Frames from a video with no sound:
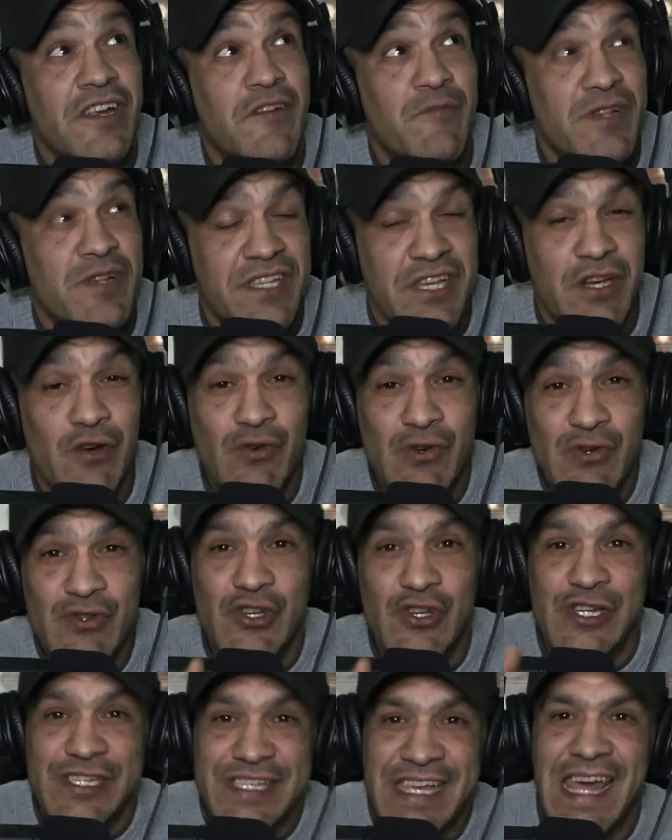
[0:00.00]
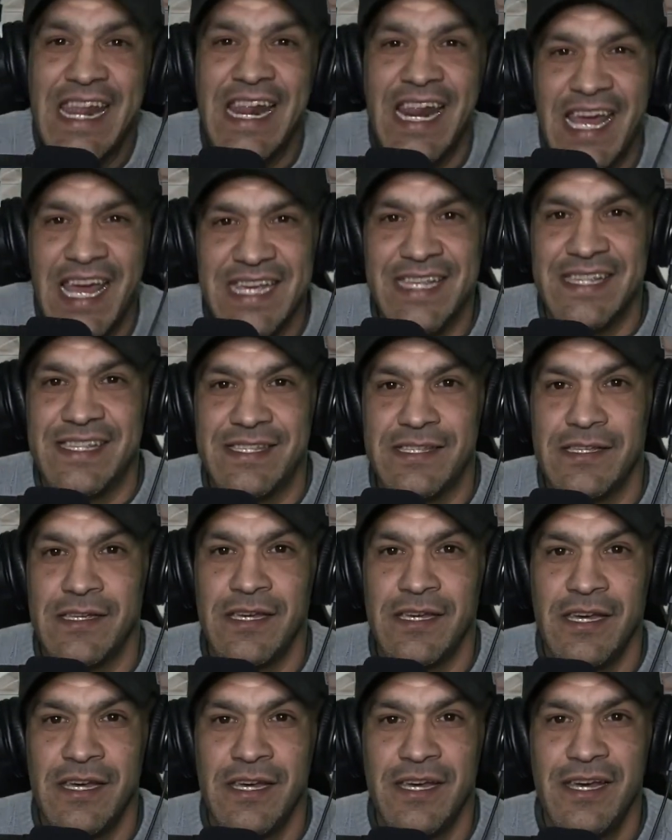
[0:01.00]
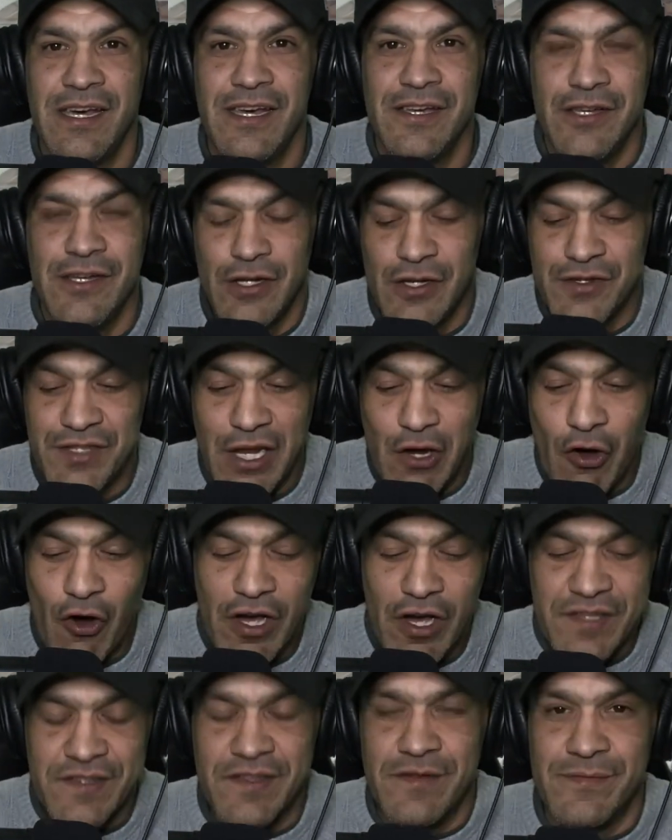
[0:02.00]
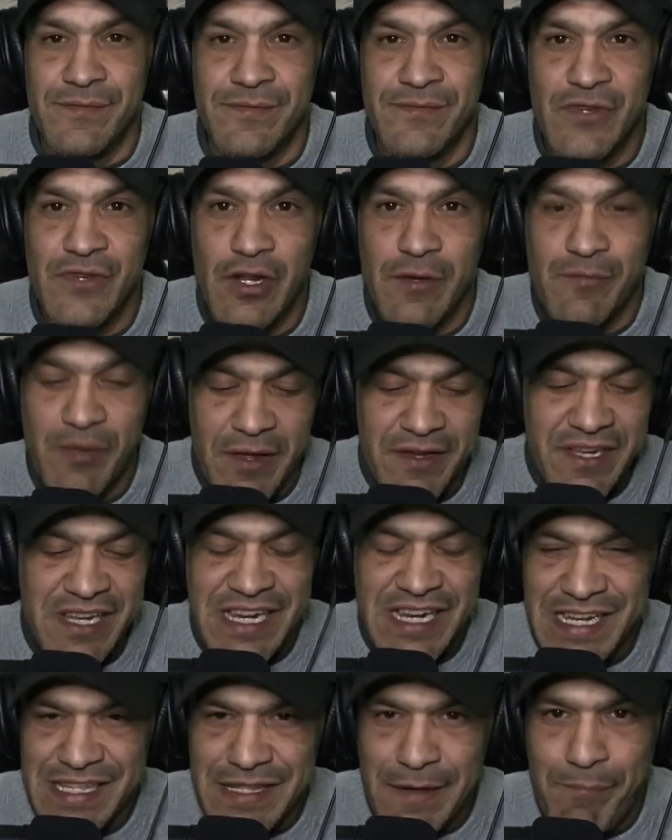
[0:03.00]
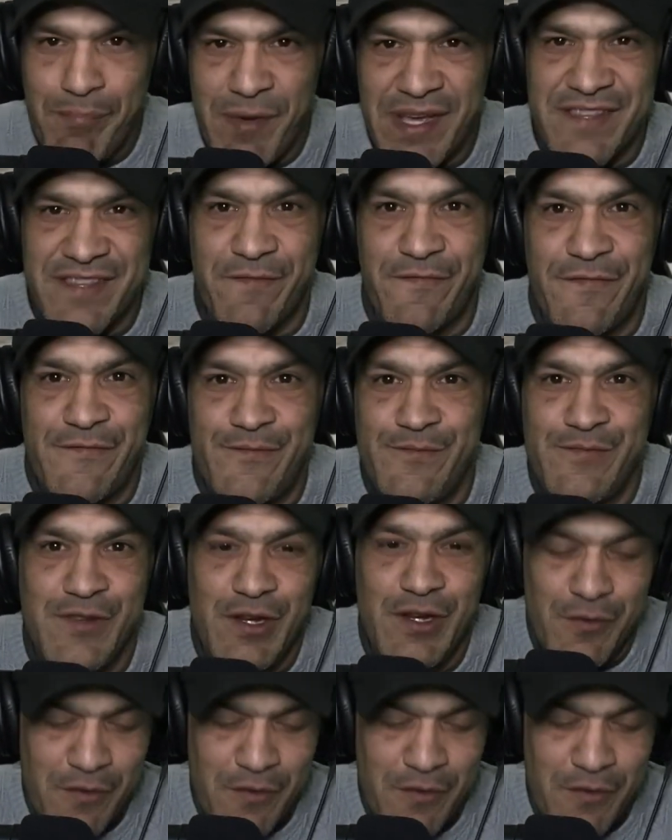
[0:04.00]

They're like, oh, those are satellites. You know, it's like awesome. You know, I'm probably gonna get the best, you know,